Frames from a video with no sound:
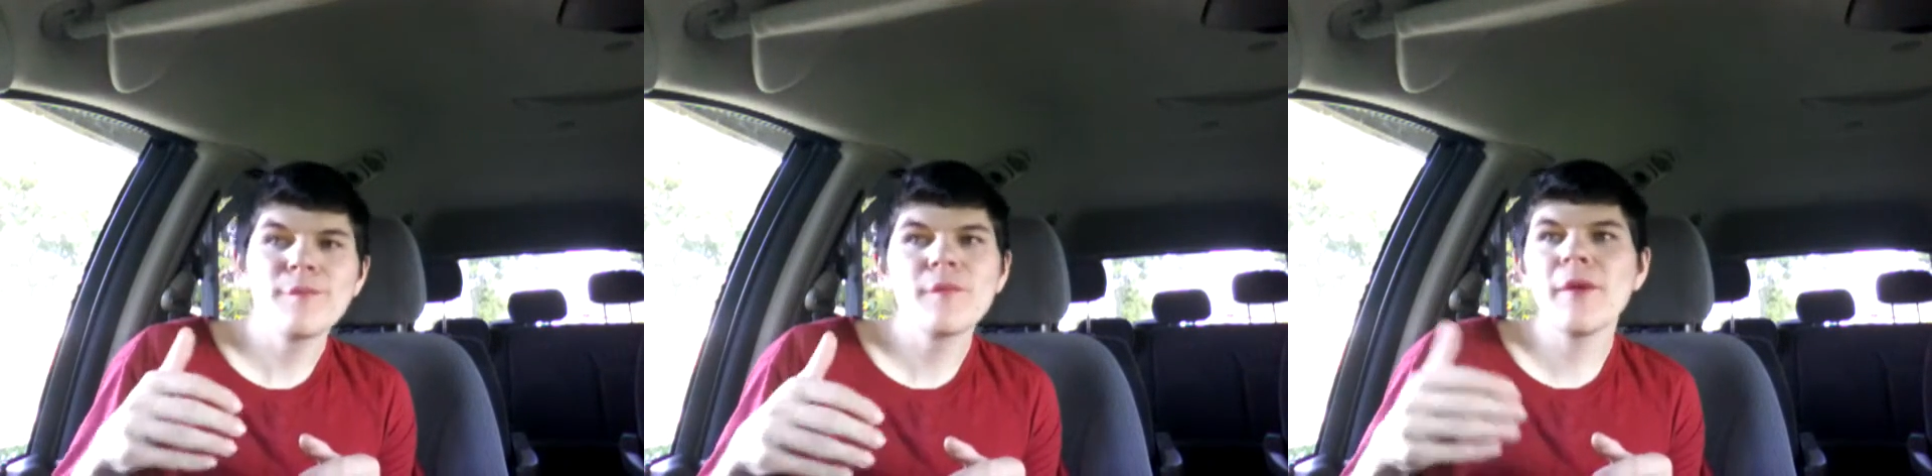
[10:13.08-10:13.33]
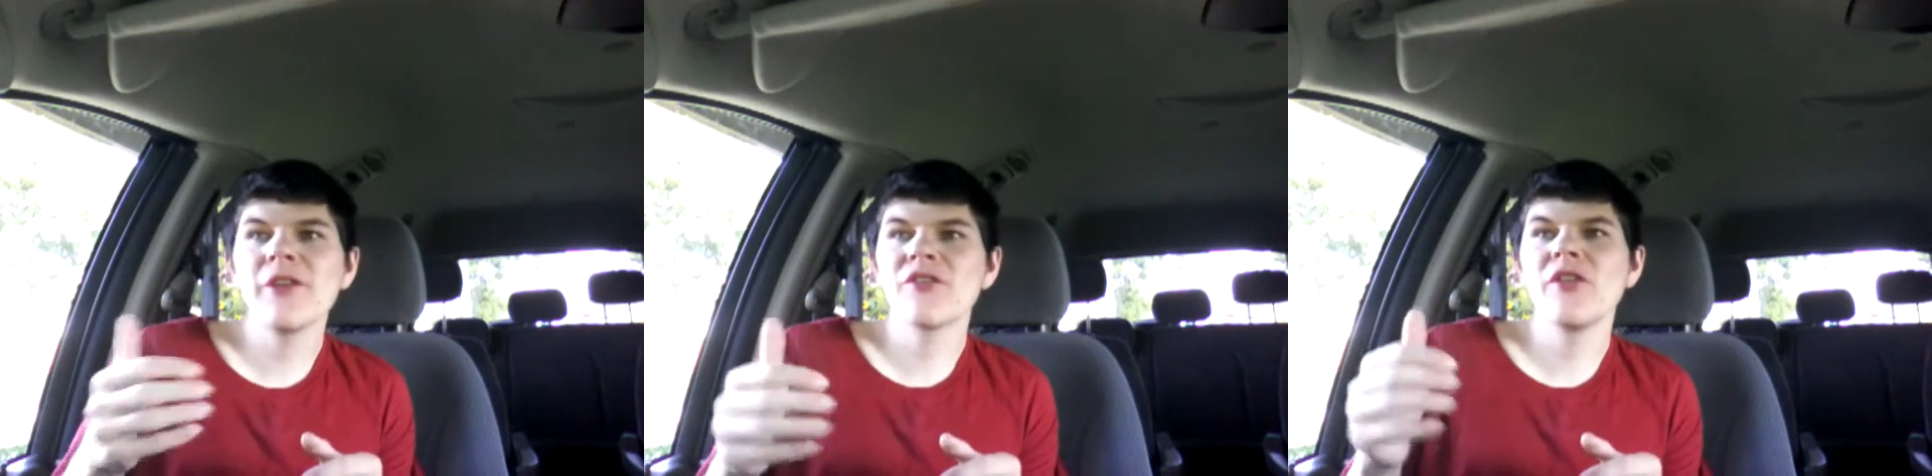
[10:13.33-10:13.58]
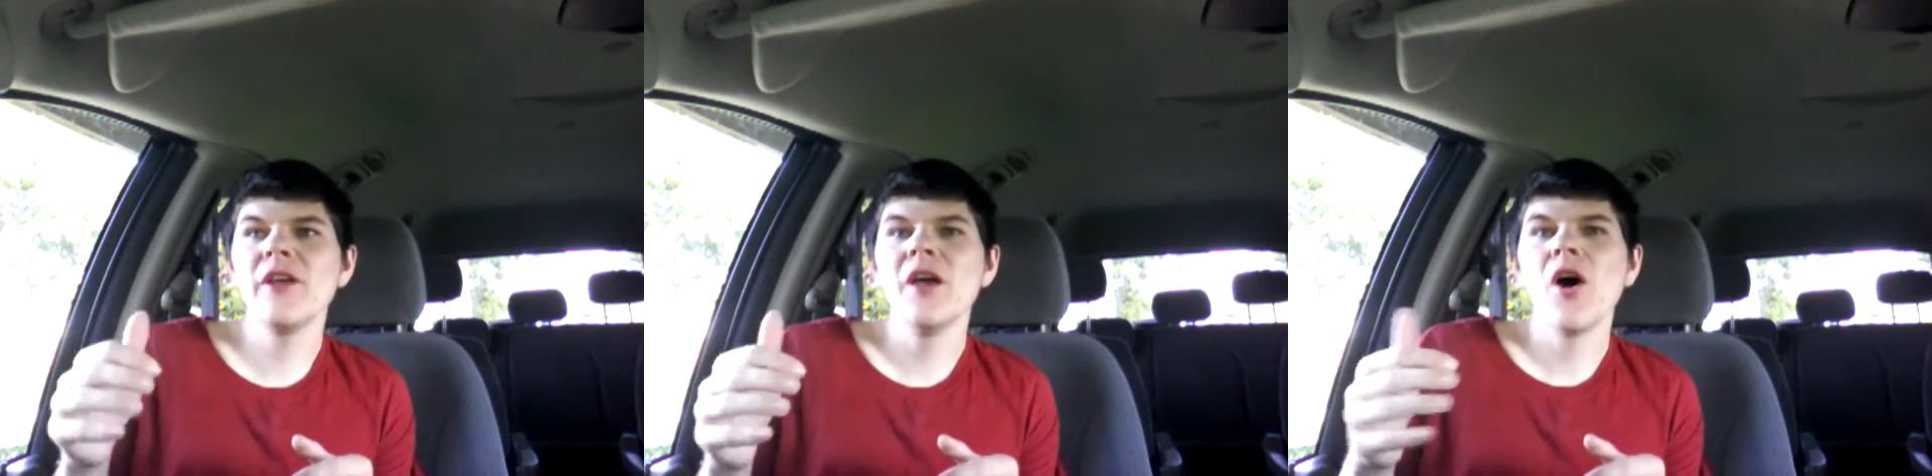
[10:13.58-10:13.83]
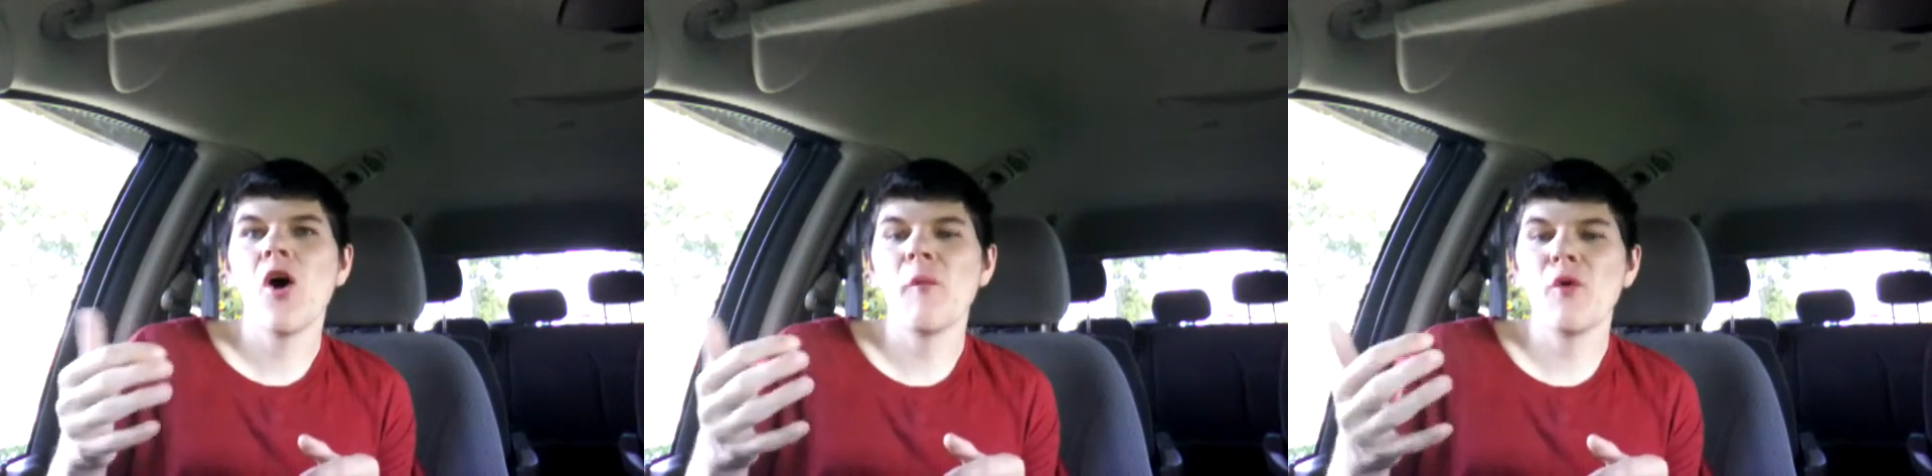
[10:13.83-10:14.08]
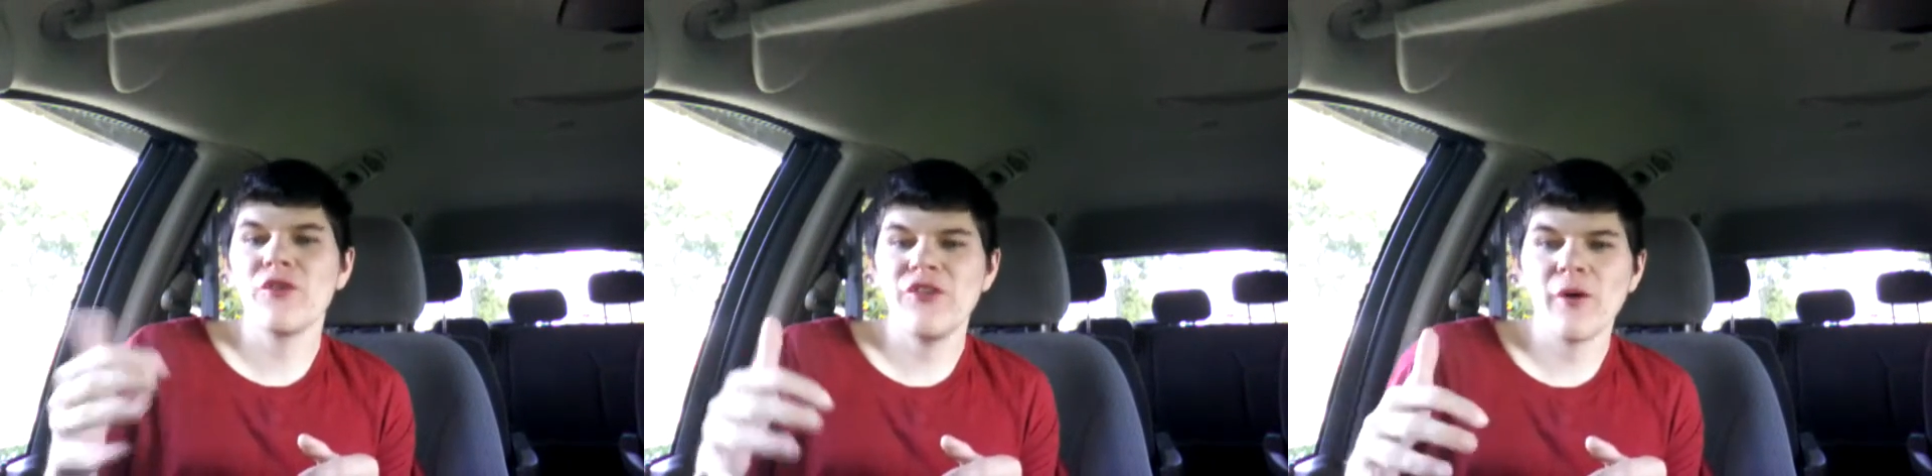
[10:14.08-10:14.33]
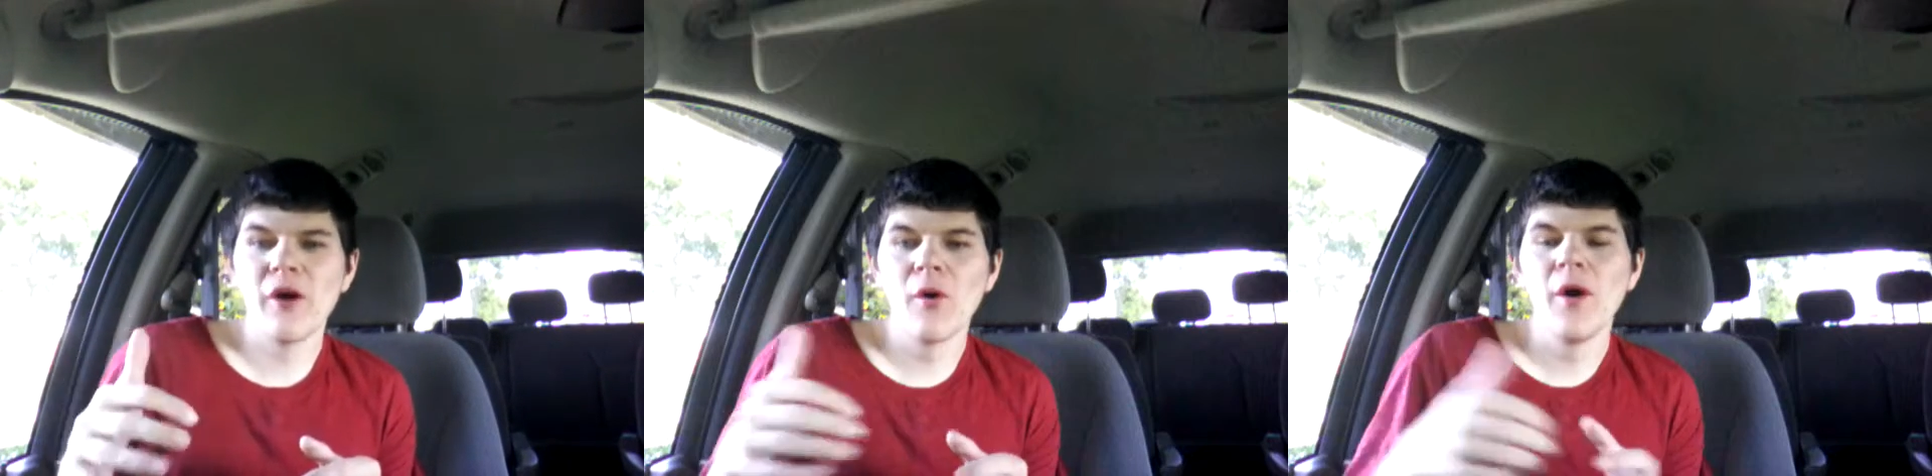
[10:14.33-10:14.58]
basically almost
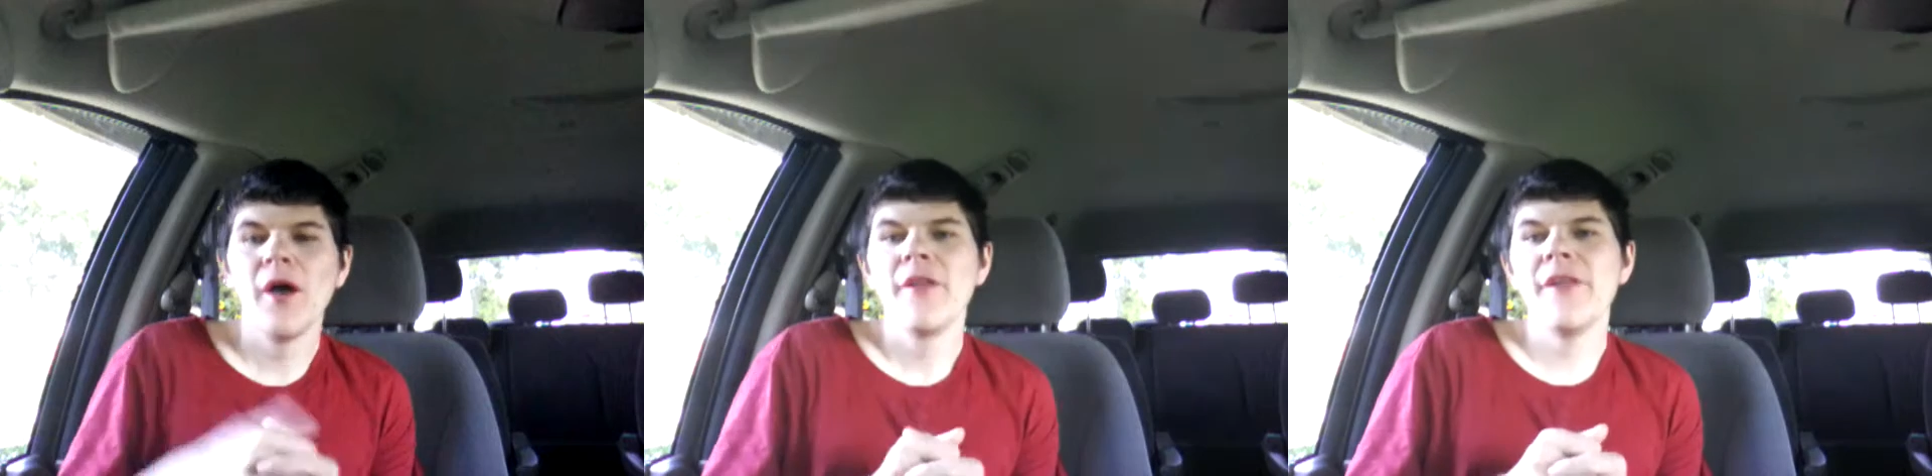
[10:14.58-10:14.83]
zero,